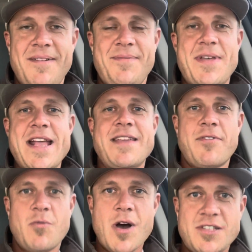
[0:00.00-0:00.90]
thank you
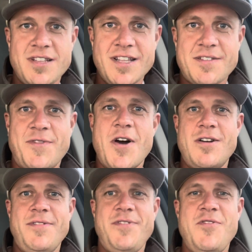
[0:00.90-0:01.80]
for watching this
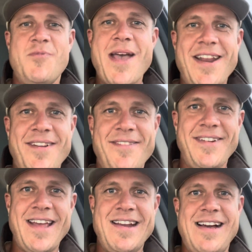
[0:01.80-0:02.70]
far, if you've made it,
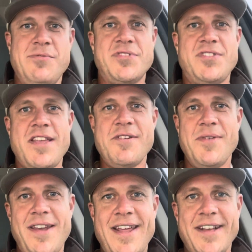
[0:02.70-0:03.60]
and I will see you
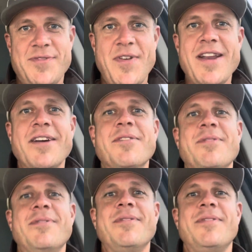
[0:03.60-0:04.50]
in the next video.
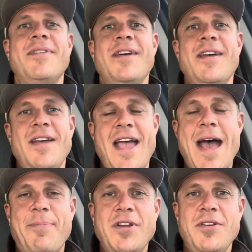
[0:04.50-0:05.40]

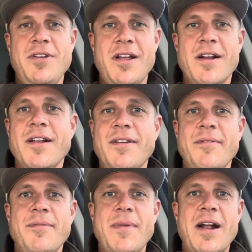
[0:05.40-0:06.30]
Happy New Year
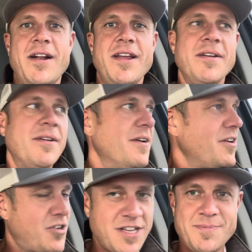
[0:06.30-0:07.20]
and Merry
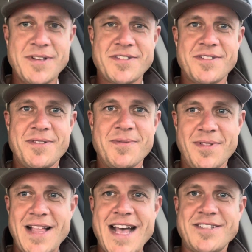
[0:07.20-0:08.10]
Christmas.
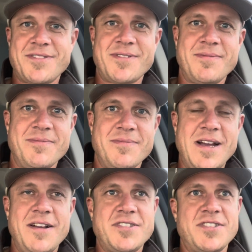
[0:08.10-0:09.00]

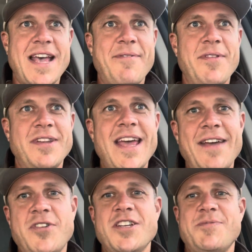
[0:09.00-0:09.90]
Well, it's the 7th day
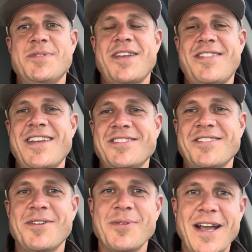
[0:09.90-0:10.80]
of Christmas, I think,
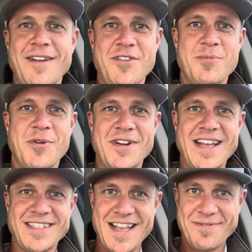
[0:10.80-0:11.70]
so we got a few more
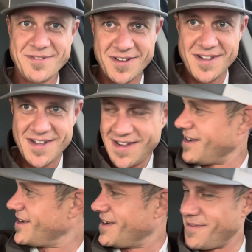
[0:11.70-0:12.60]
days left
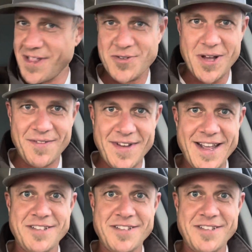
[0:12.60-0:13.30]
for the 12 days.